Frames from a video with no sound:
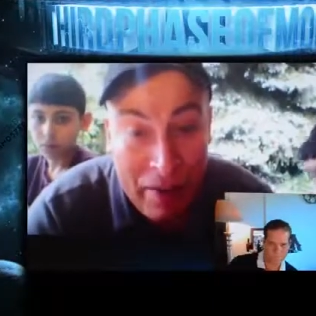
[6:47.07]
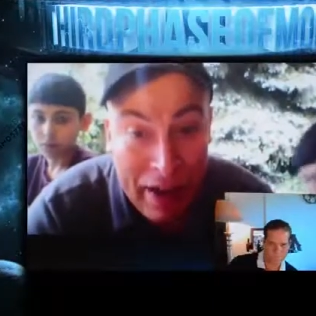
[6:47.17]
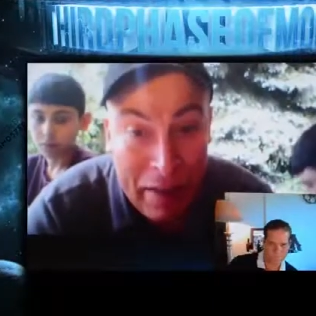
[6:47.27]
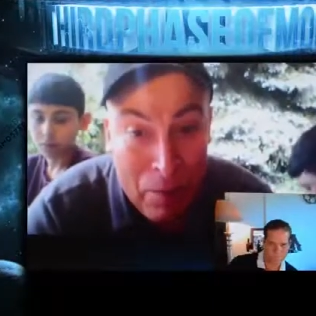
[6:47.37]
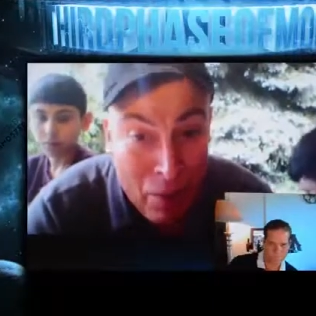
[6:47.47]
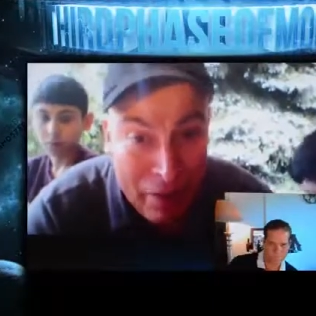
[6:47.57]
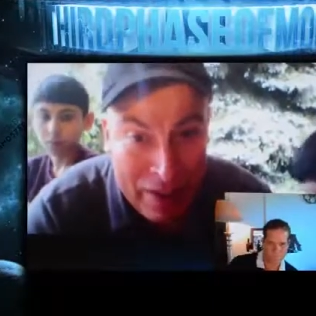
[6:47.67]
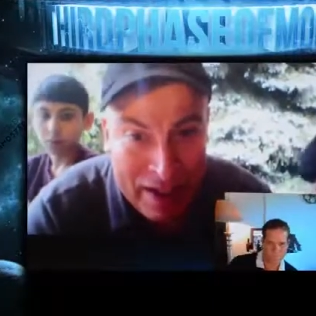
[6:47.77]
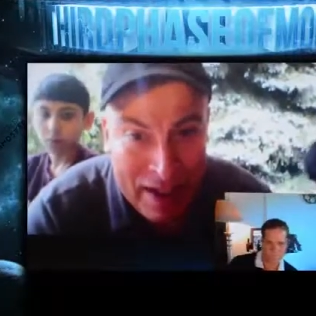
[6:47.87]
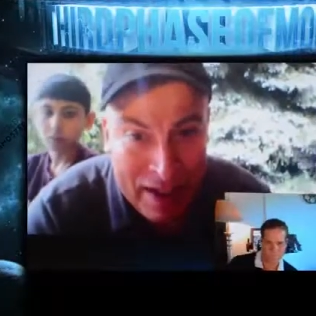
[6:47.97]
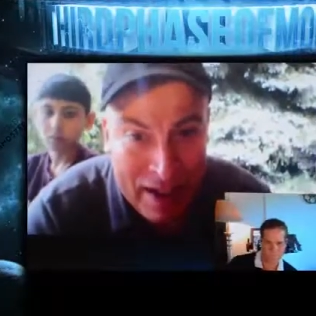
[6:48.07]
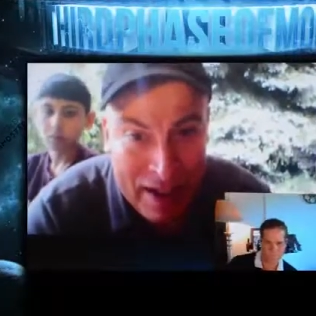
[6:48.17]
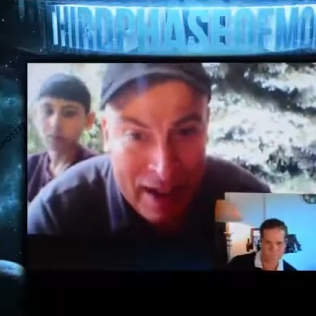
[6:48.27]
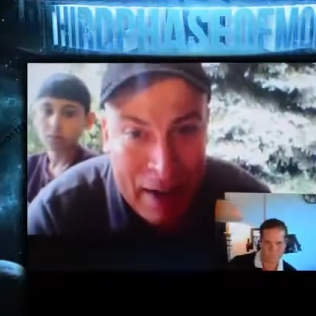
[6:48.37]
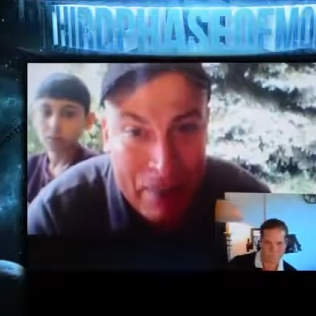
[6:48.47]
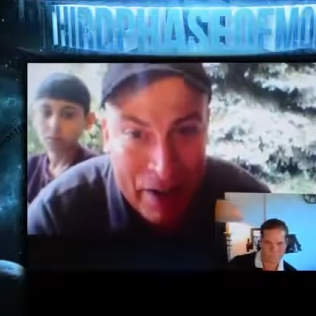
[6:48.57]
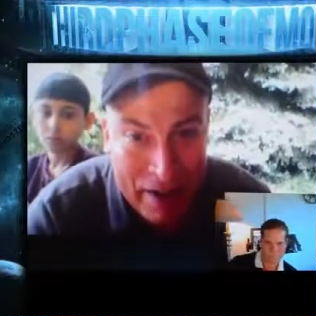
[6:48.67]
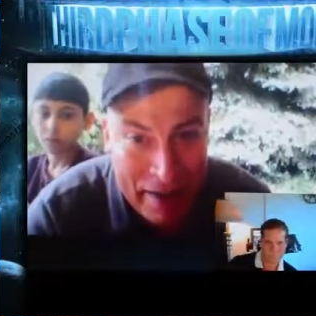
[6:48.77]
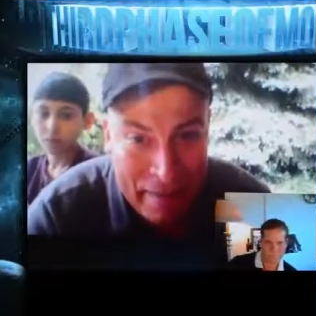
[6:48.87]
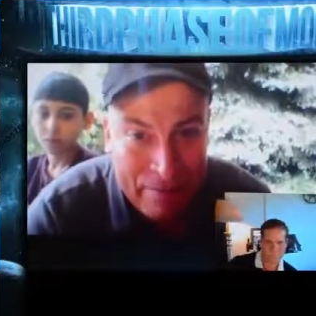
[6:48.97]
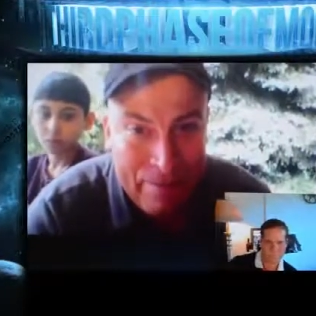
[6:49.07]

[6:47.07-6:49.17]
Speaker 1: the great movies up there.